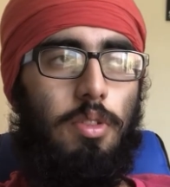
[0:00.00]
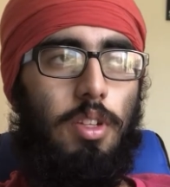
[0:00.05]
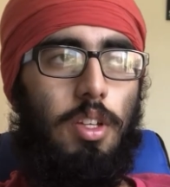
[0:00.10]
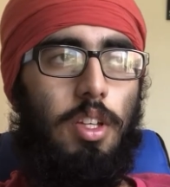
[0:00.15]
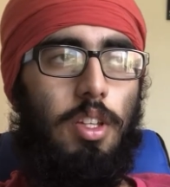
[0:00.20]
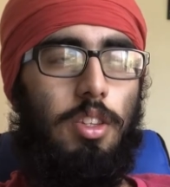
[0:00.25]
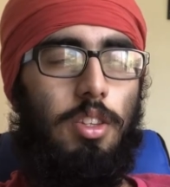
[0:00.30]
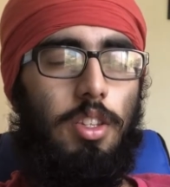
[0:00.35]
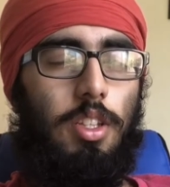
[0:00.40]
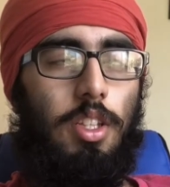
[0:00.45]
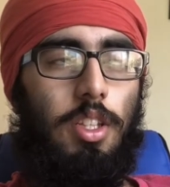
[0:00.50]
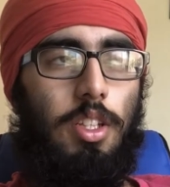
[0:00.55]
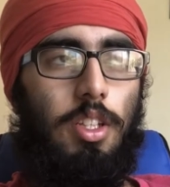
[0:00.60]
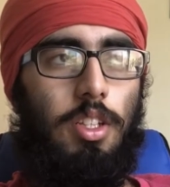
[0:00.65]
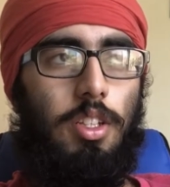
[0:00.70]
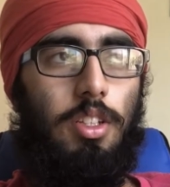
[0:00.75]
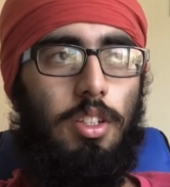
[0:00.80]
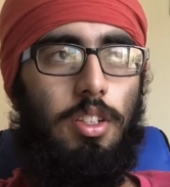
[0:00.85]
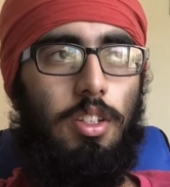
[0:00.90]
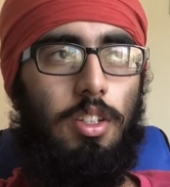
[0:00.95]
And
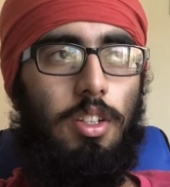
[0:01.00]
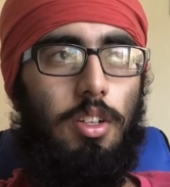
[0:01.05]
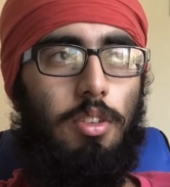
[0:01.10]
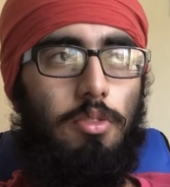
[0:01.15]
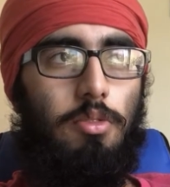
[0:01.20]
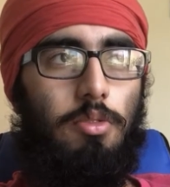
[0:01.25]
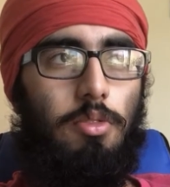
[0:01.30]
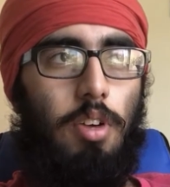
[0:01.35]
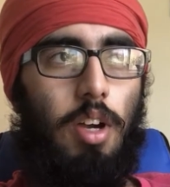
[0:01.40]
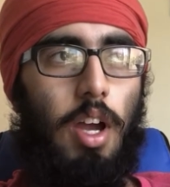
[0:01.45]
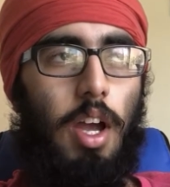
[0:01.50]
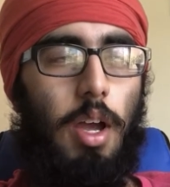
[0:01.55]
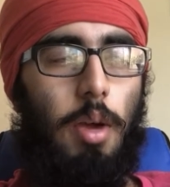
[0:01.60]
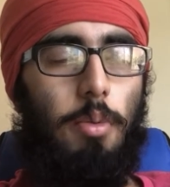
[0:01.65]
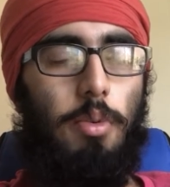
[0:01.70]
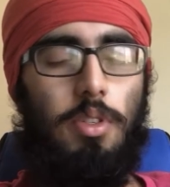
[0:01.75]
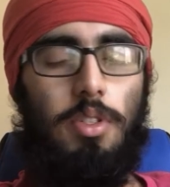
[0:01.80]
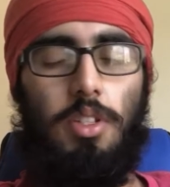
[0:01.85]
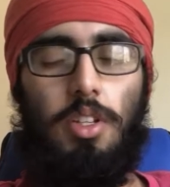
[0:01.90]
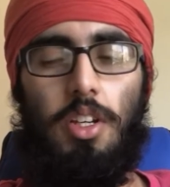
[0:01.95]
then it
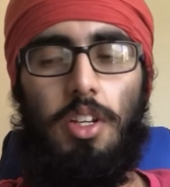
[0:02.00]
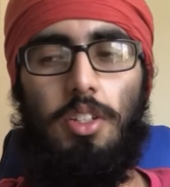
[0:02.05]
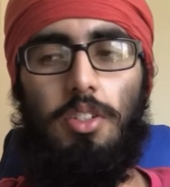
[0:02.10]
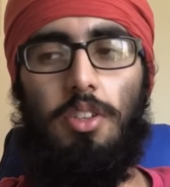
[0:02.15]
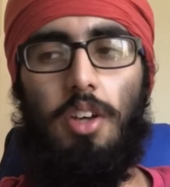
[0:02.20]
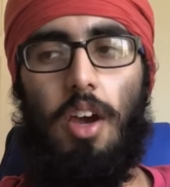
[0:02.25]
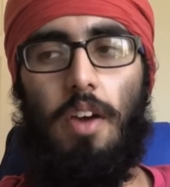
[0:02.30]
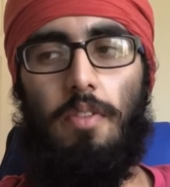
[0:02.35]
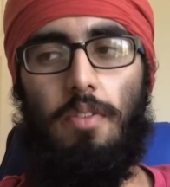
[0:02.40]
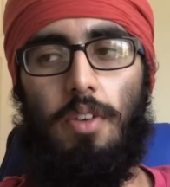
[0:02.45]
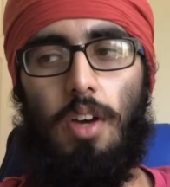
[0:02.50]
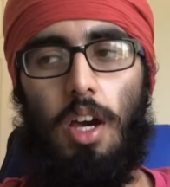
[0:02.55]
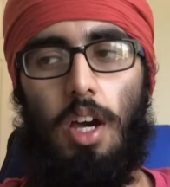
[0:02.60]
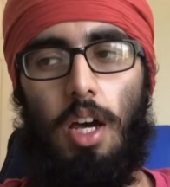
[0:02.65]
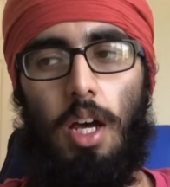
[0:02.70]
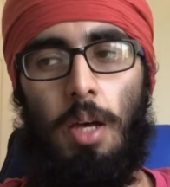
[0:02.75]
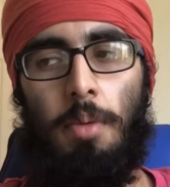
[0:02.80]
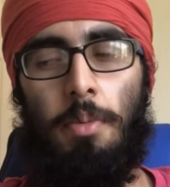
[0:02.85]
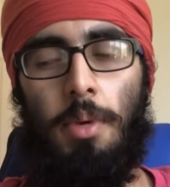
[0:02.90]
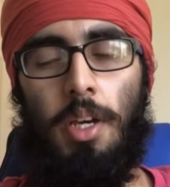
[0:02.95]
was good to have
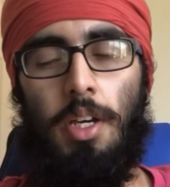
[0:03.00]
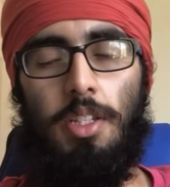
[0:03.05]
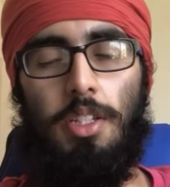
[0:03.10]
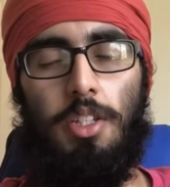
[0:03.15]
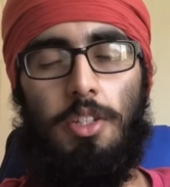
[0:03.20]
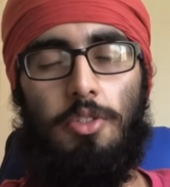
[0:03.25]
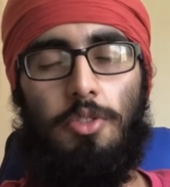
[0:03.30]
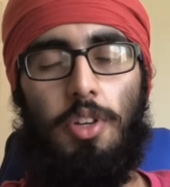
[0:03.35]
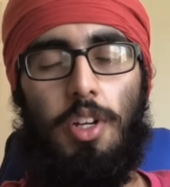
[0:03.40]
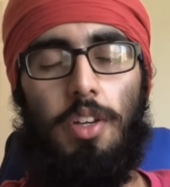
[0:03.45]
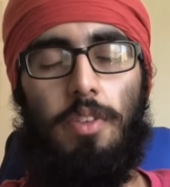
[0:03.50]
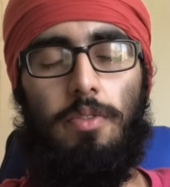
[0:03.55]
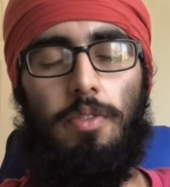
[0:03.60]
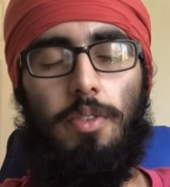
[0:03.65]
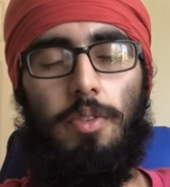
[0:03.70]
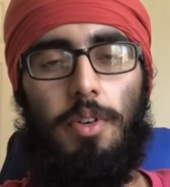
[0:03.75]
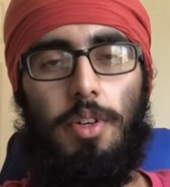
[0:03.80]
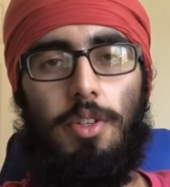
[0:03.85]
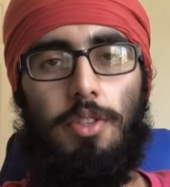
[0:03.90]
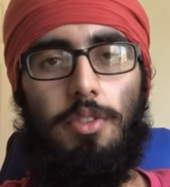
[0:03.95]
hands-on training
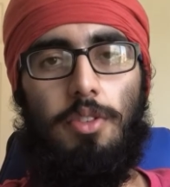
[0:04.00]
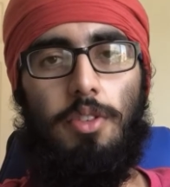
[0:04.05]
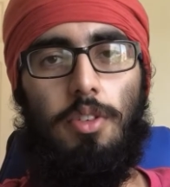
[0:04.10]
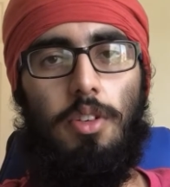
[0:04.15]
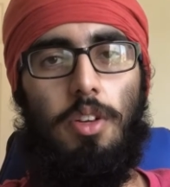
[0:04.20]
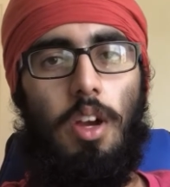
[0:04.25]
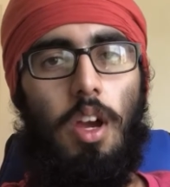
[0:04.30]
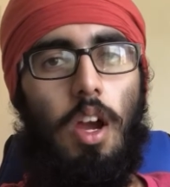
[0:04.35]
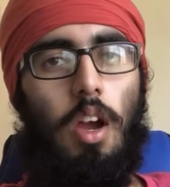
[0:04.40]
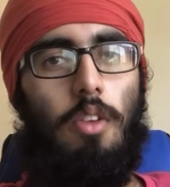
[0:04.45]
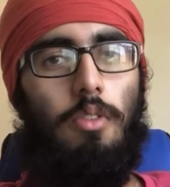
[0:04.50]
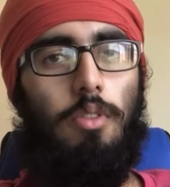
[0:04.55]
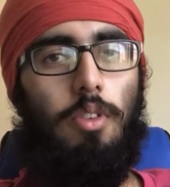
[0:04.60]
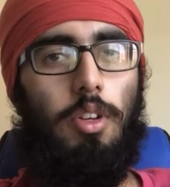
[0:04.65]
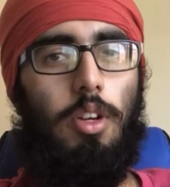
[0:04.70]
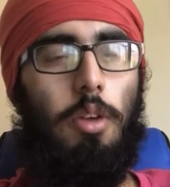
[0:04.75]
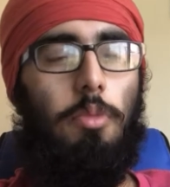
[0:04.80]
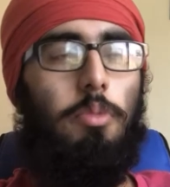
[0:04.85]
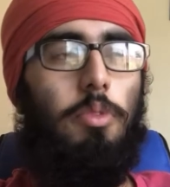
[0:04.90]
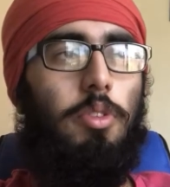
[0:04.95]
for a register for
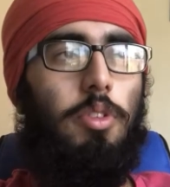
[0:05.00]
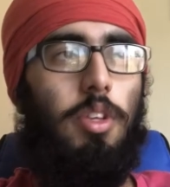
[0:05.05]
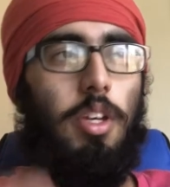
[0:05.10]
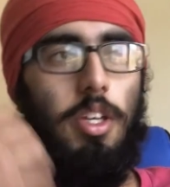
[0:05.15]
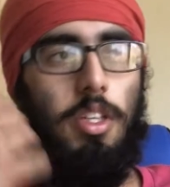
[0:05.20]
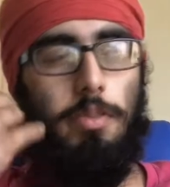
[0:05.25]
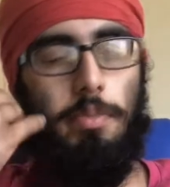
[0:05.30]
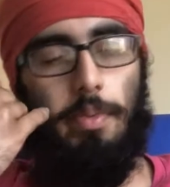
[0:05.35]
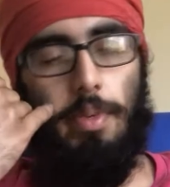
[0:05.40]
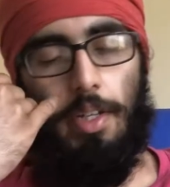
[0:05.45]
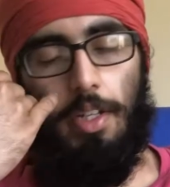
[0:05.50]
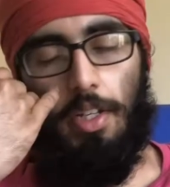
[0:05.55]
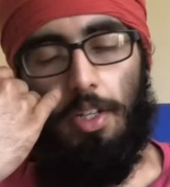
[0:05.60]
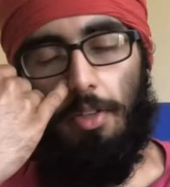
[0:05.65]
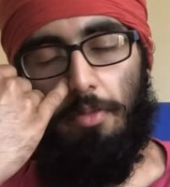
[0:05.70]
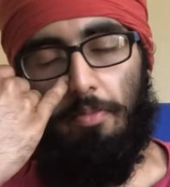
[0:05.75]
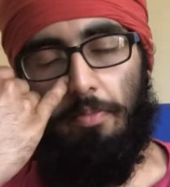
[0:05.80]
a couple of days, but